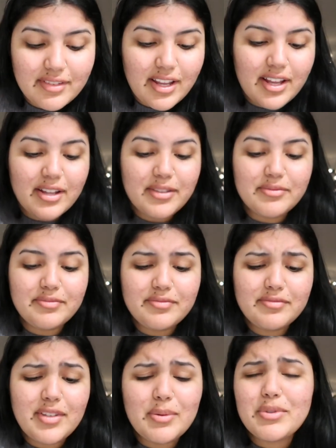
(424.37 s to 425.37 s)
Um,
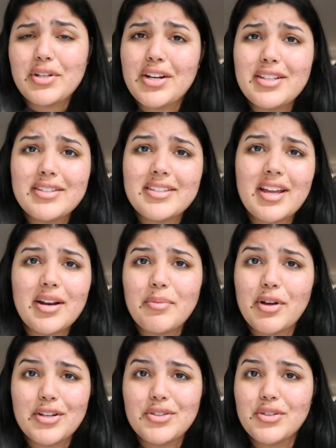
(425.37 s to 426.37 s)
I'm sorry It's kind of
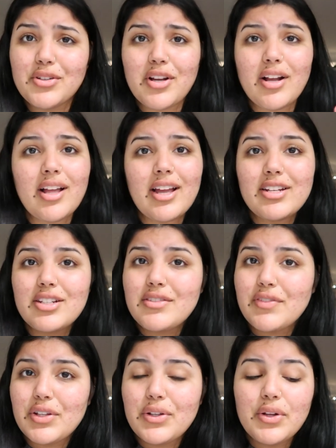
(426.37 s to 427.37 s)
monotone y'all. I
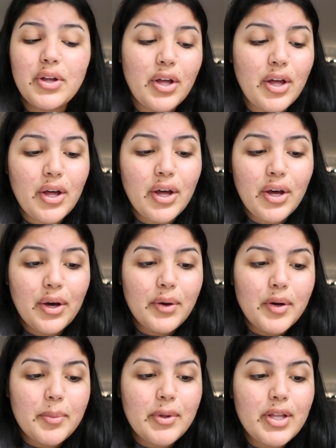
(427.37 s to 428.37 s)
just feel
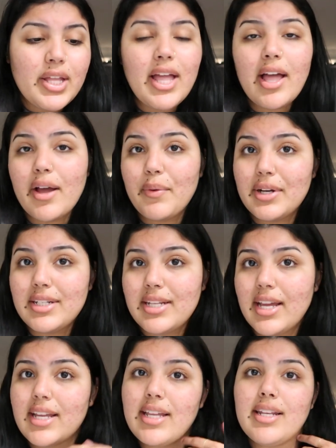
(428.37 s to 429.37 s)
horrible. I wanted
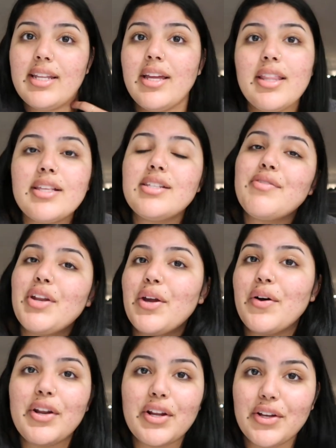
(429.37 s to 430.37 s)
to end this
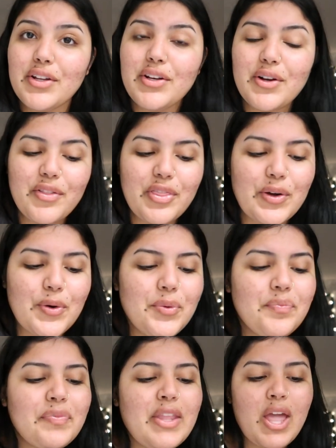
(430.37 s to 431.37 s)
video on a good note though.